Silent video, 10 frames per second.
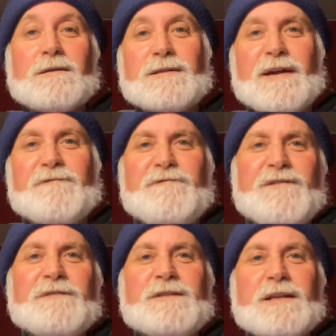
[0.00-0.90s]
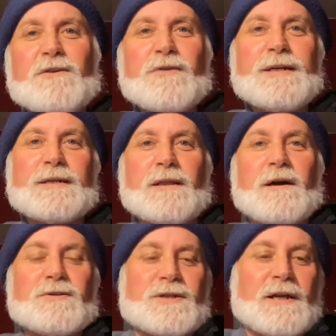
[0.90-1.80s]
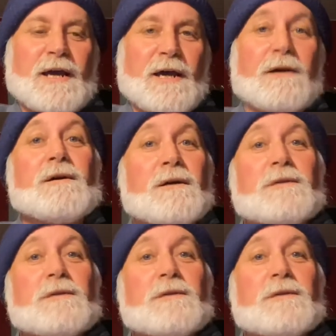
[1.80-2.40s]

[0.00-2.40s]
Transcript: It's like 50 degrees in lunch today.